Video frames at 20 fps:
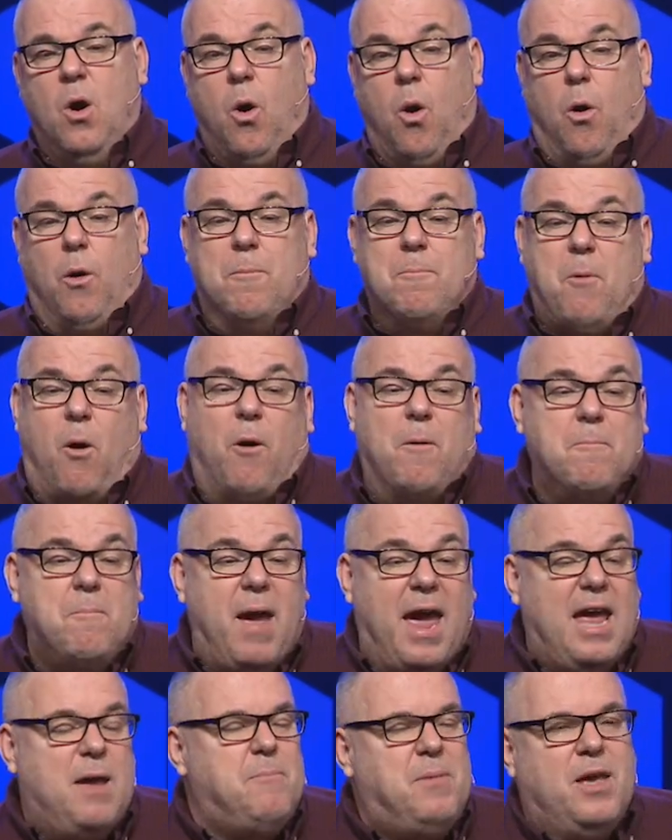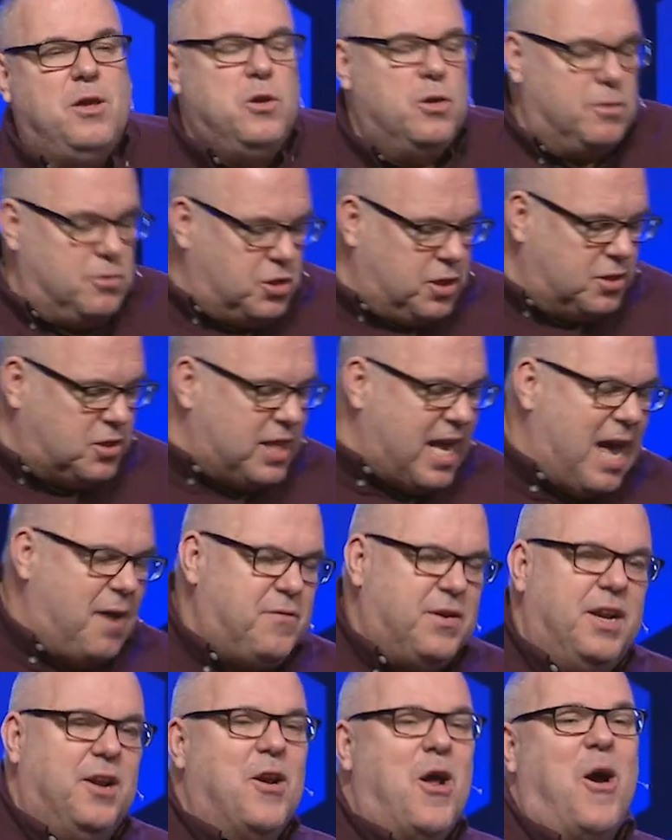or, or maybe you're just
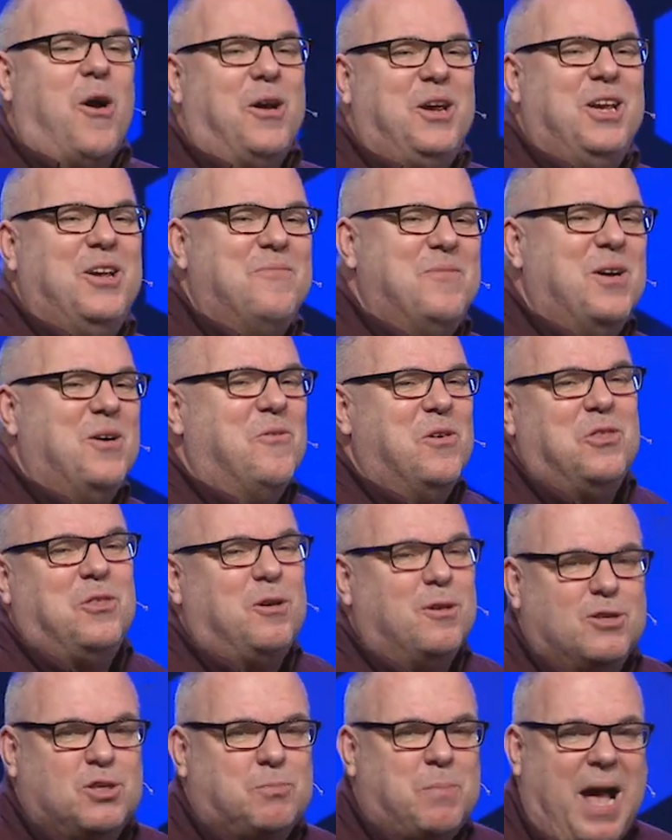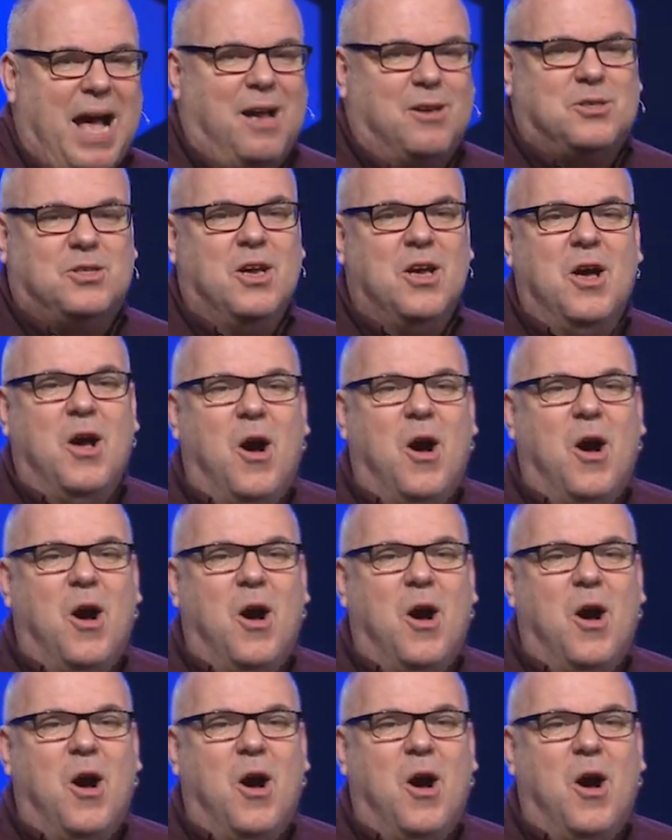having an argument with your spouse